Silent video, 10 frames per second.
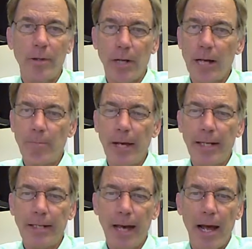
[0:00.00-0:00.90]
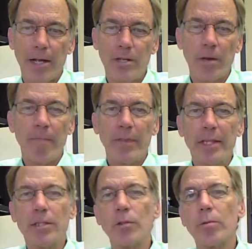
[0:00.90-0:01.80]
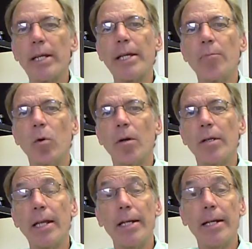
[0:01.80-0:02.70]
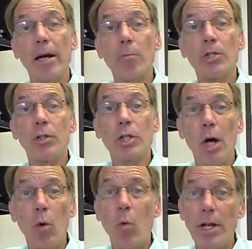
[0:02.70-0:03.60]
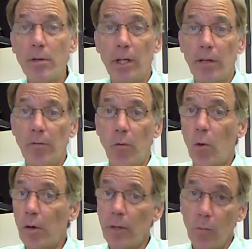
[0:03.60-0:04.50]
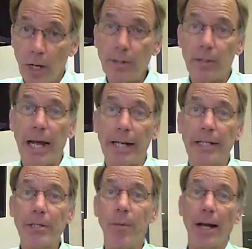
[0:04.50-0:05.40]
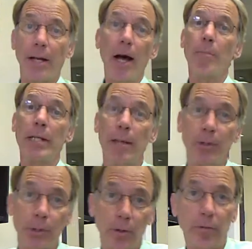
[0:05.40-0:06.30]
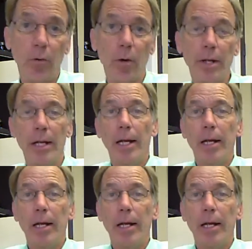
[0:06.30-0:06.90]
if you're not paying cash. This is really important and it helps you know what you can afford and what, sadly, you might not be able to afford.